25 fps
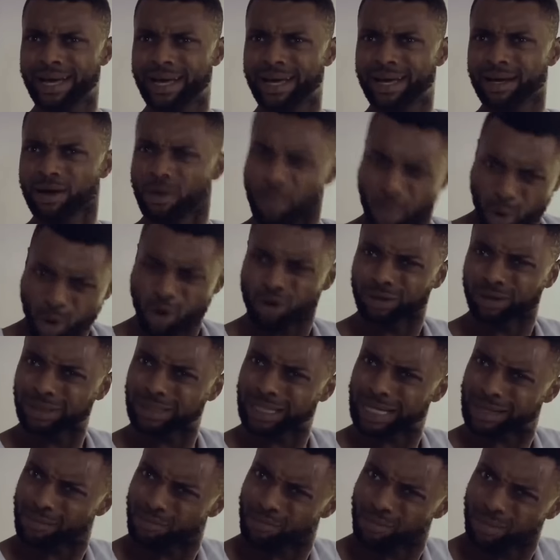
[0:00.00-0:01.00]
Come
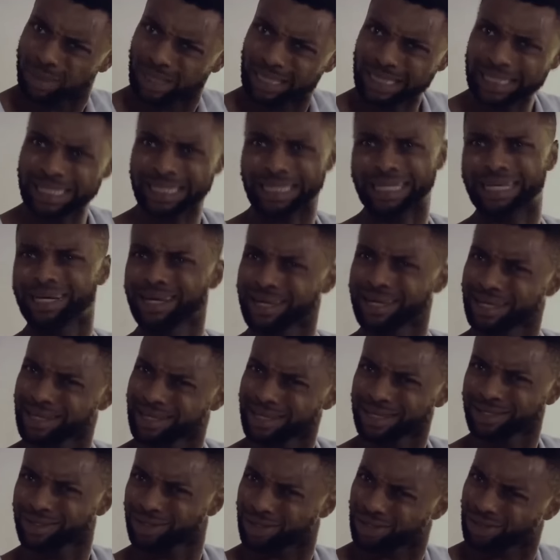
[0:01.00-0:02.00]
on,
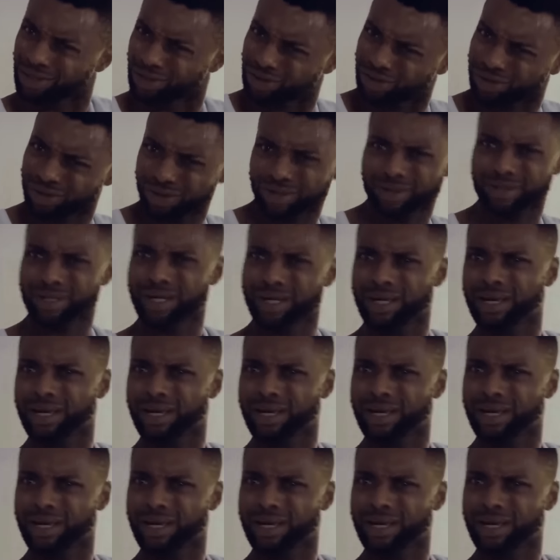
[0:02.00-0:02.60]
let's just...